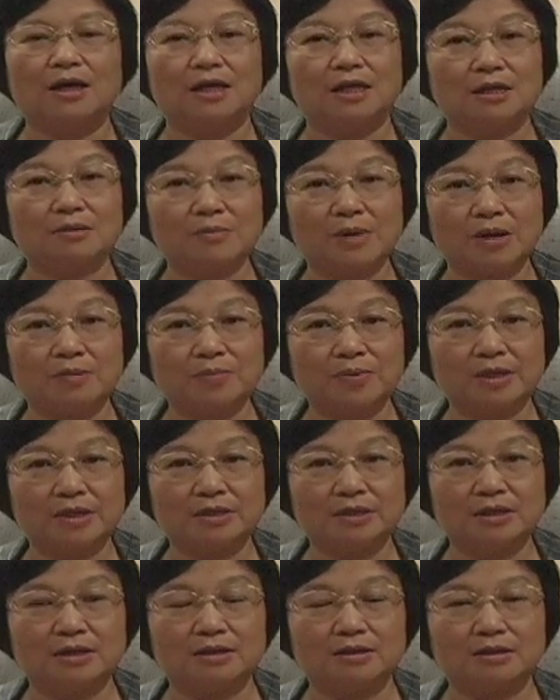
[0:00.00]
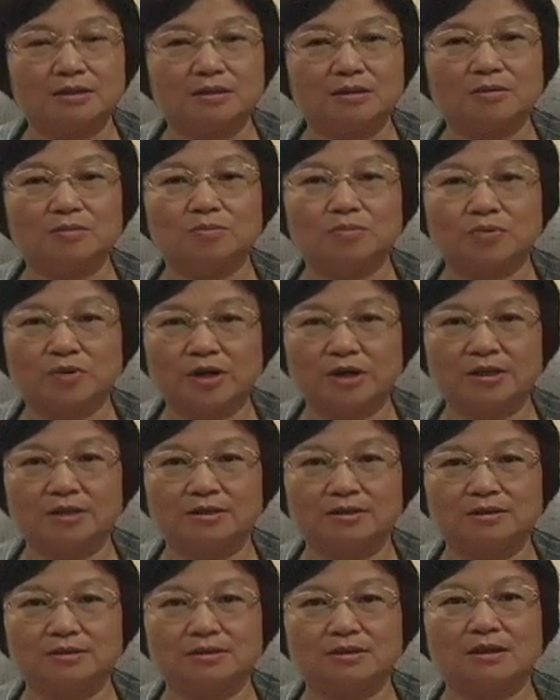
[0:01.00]
In my opinion,
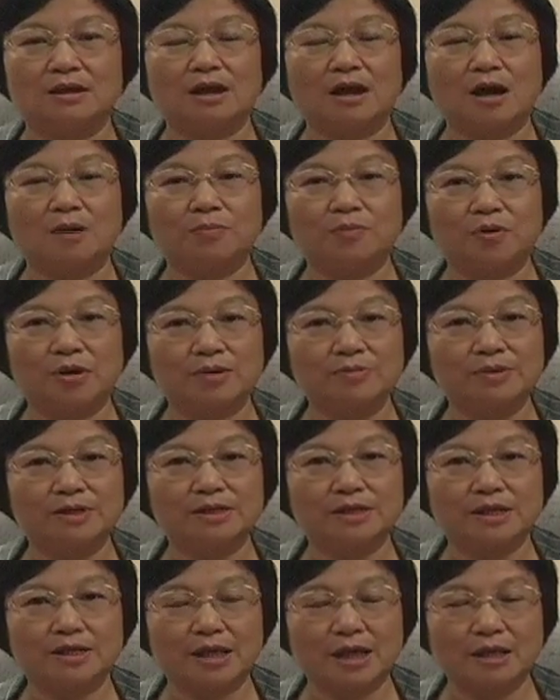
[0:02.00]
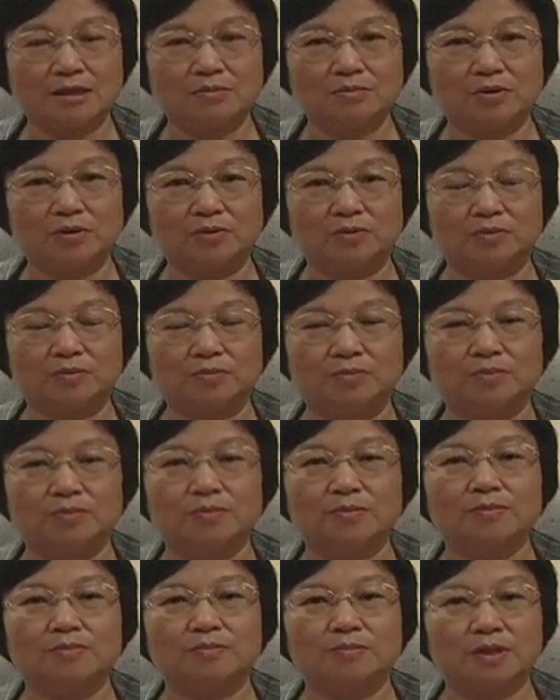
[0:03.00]
plants are braver than animals
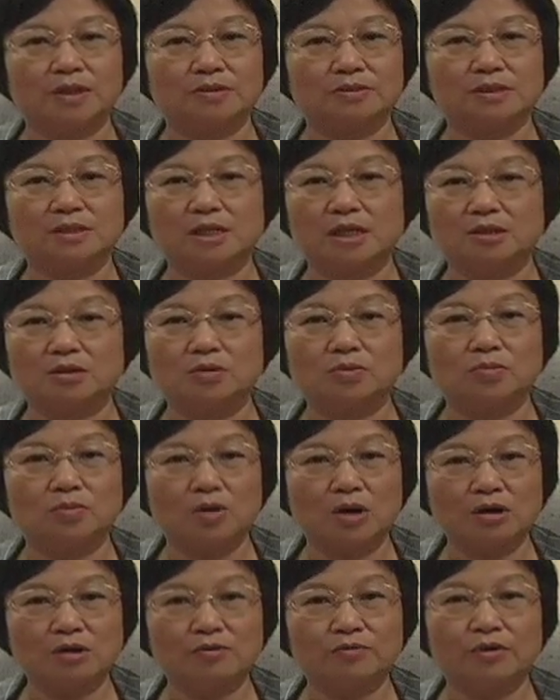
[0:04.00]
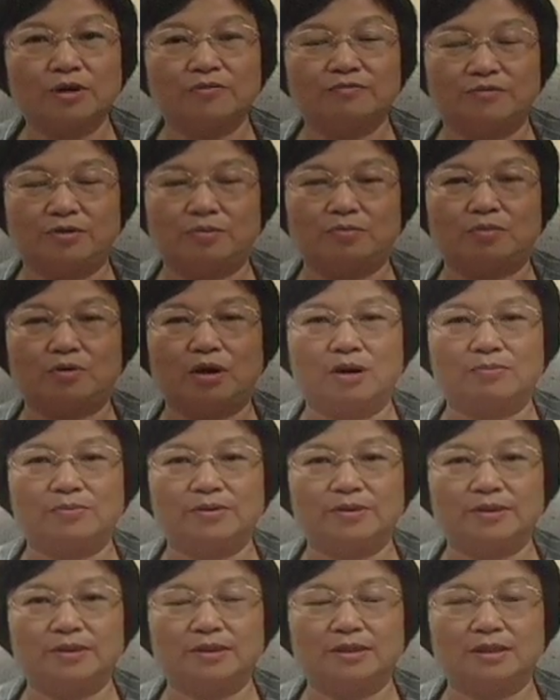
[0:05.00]
because they don't run away from
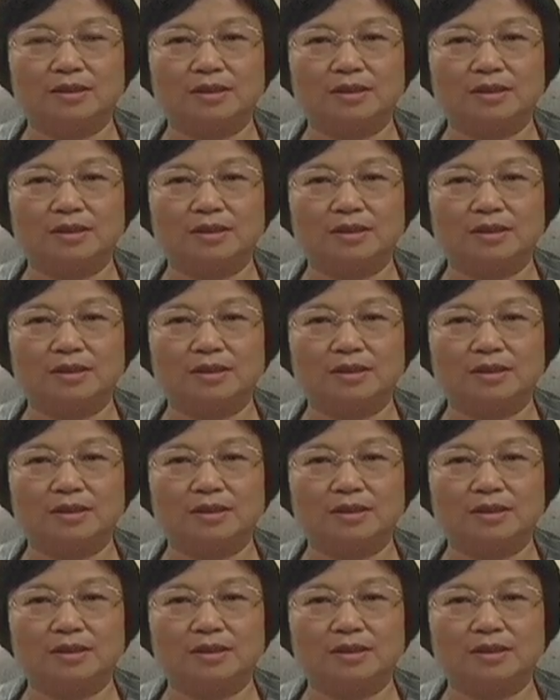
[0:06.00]
problems.